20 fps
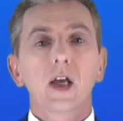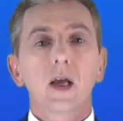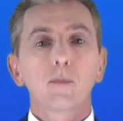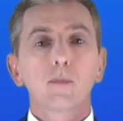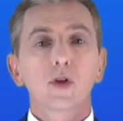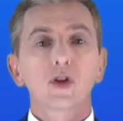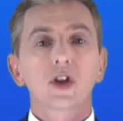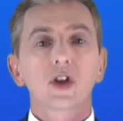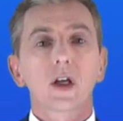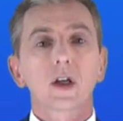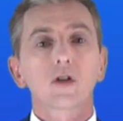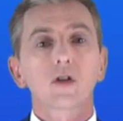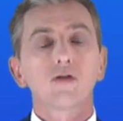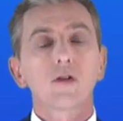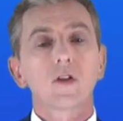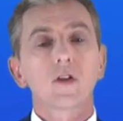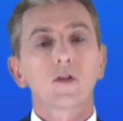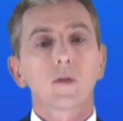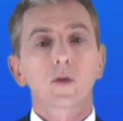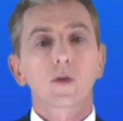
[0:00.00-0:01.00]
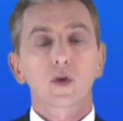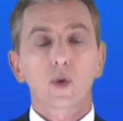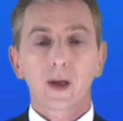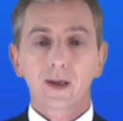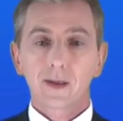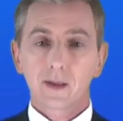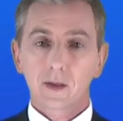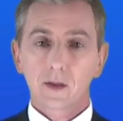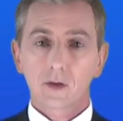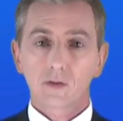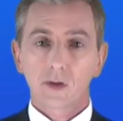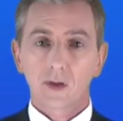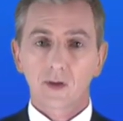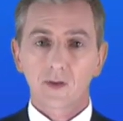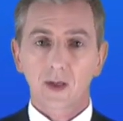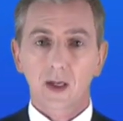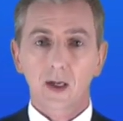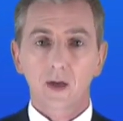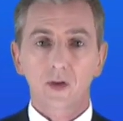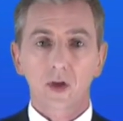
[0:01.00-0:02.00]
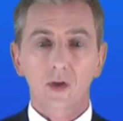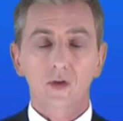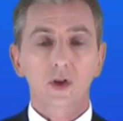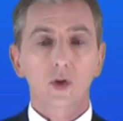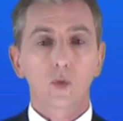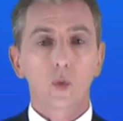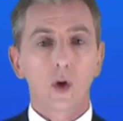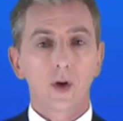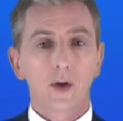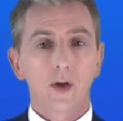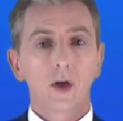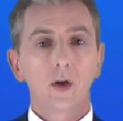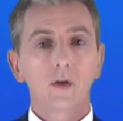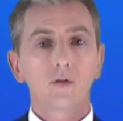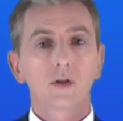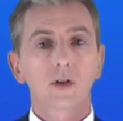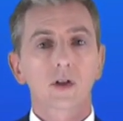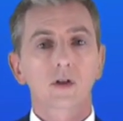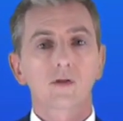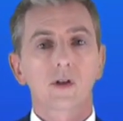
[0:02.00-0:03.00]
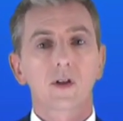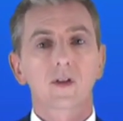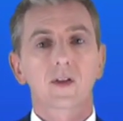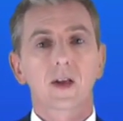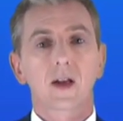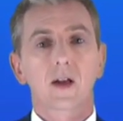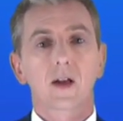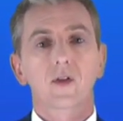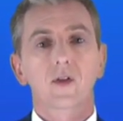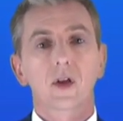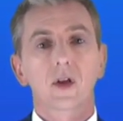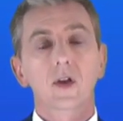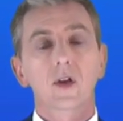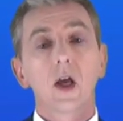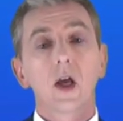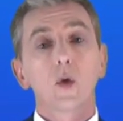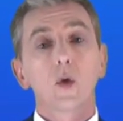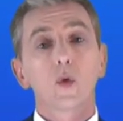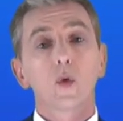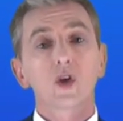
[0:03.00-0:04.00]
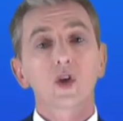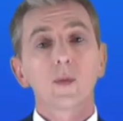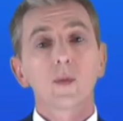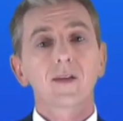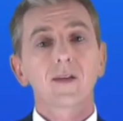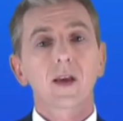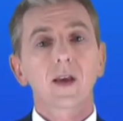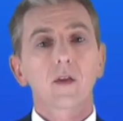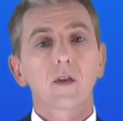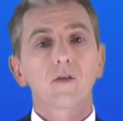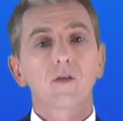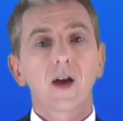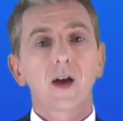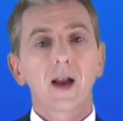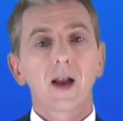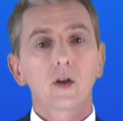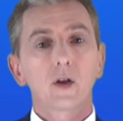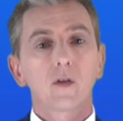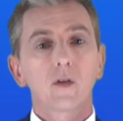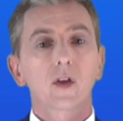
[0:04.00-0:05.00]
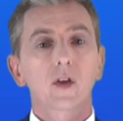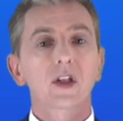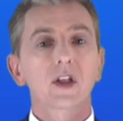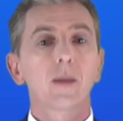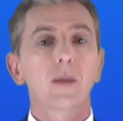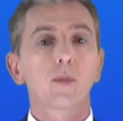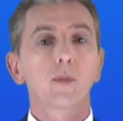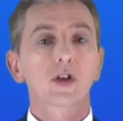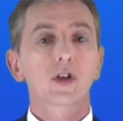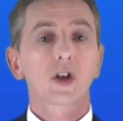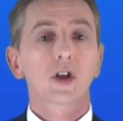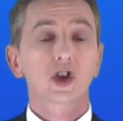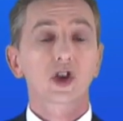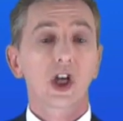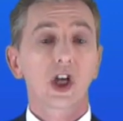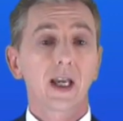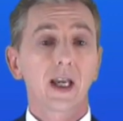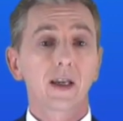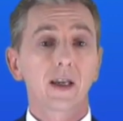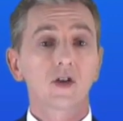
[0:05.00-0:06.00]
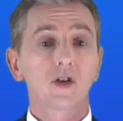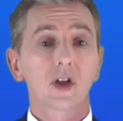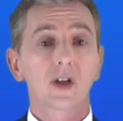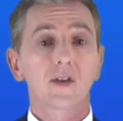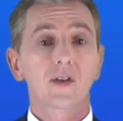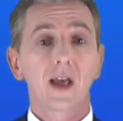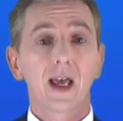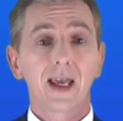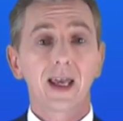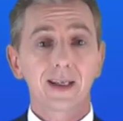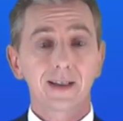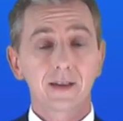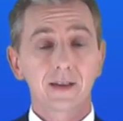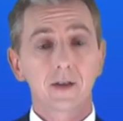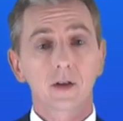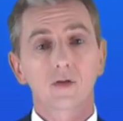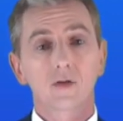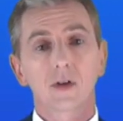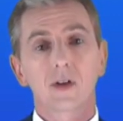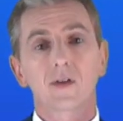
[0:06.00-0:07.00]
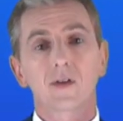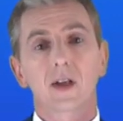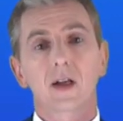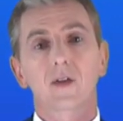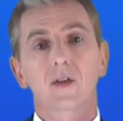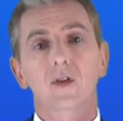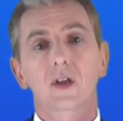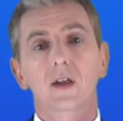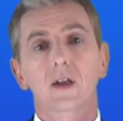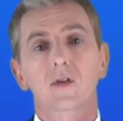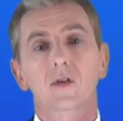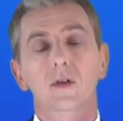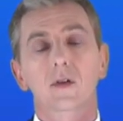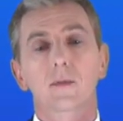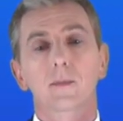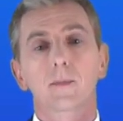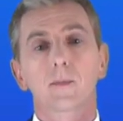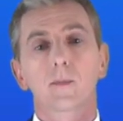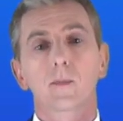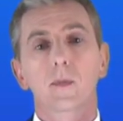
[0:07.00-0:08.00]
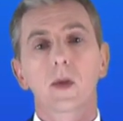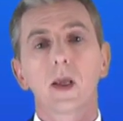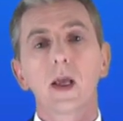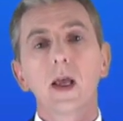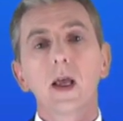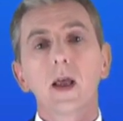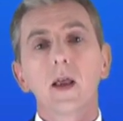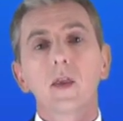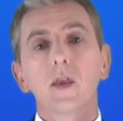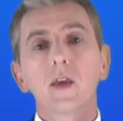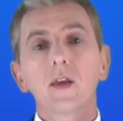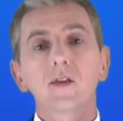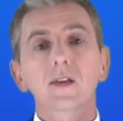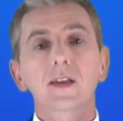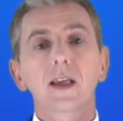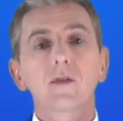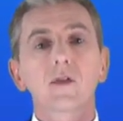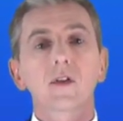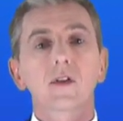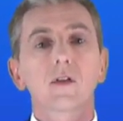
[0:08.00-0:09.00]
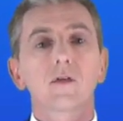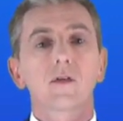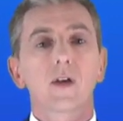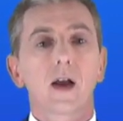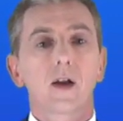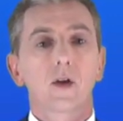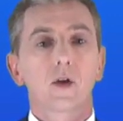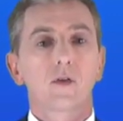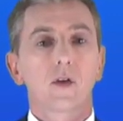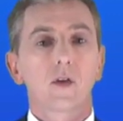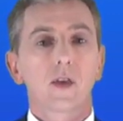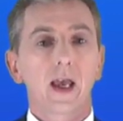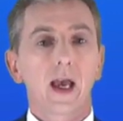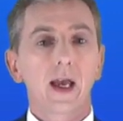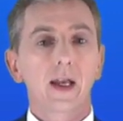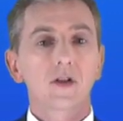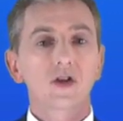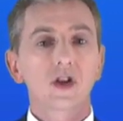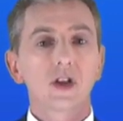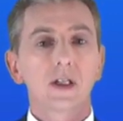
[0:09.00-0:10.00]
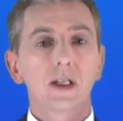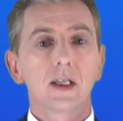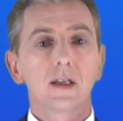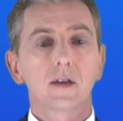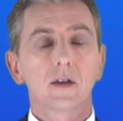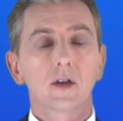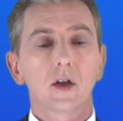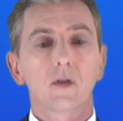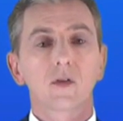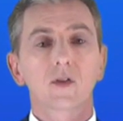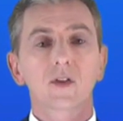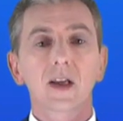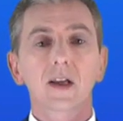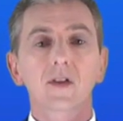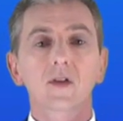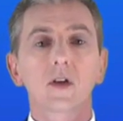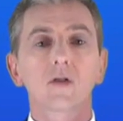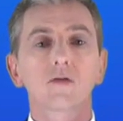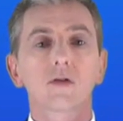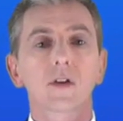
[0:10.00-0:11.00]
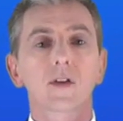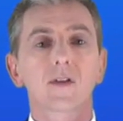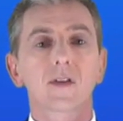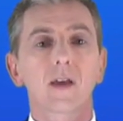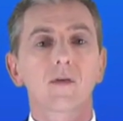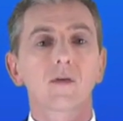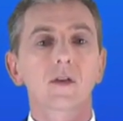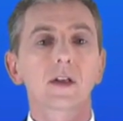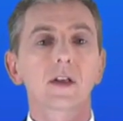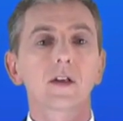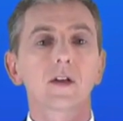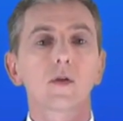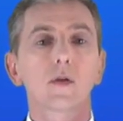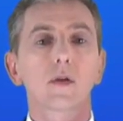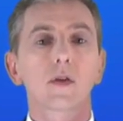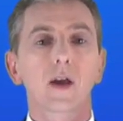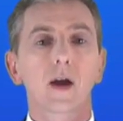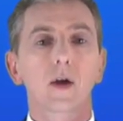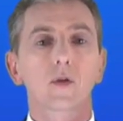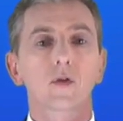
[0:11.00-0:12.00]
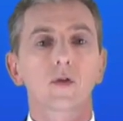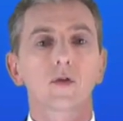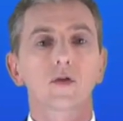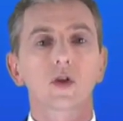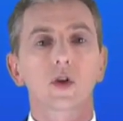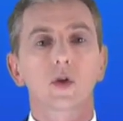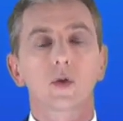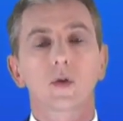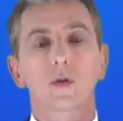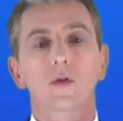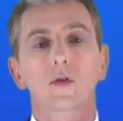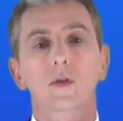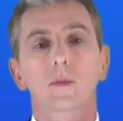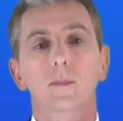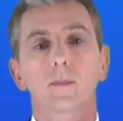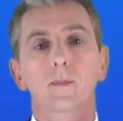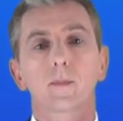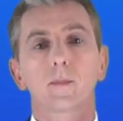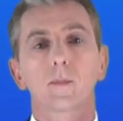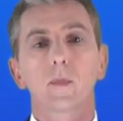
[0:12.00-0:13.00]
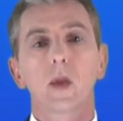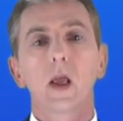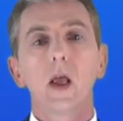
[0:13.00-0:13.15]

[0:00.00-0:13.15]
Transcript: the temperature increased from 20 degrees Celsius to 100 degrees Celsius, which means that the value for the temperature change is 80 degrees Celsius. This gives us a value for the energy needed of 672,000 joules.